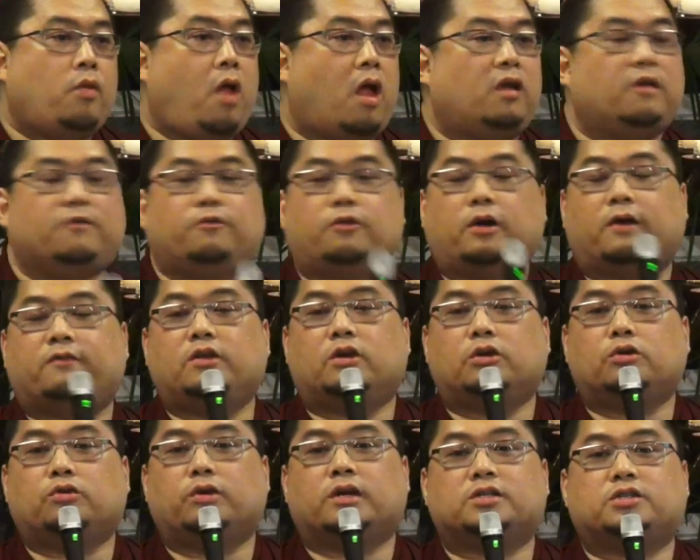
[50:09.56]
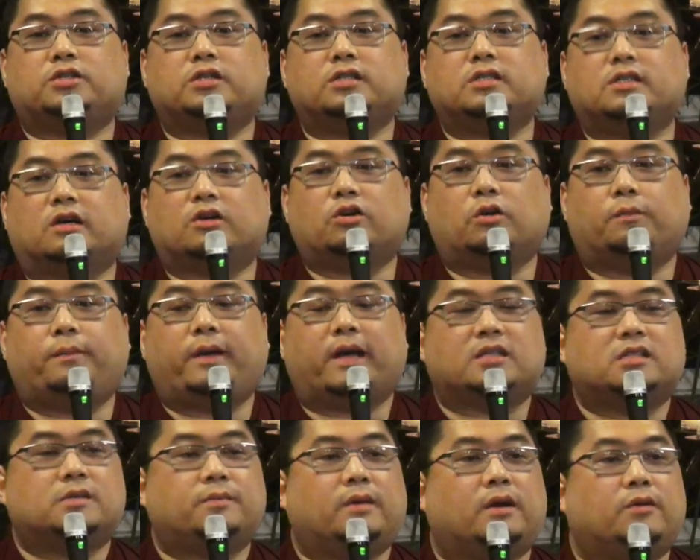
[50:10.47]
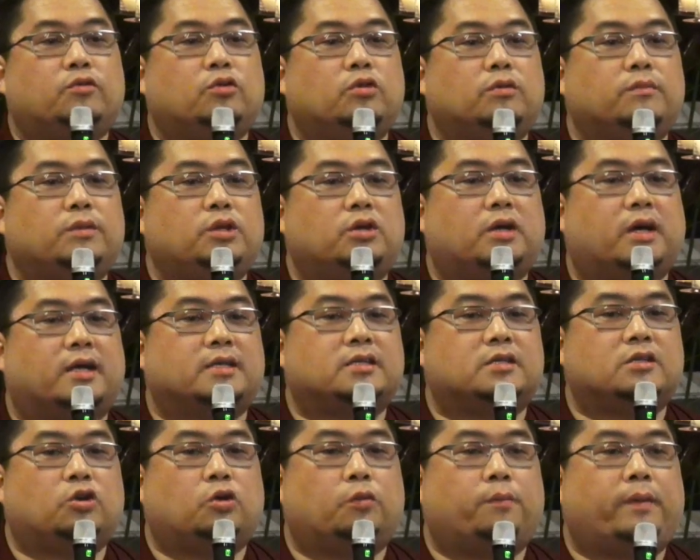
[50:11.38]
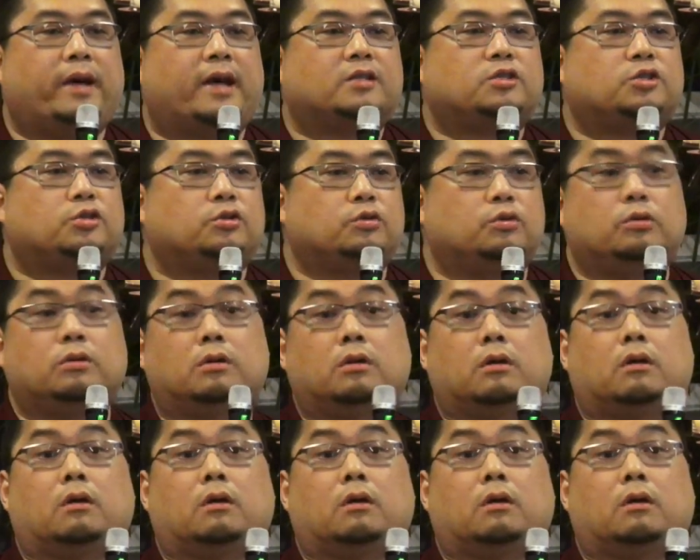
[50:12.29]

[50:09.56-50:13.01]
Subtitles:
If we have no questions, I'll go back to my room and you guys can go back to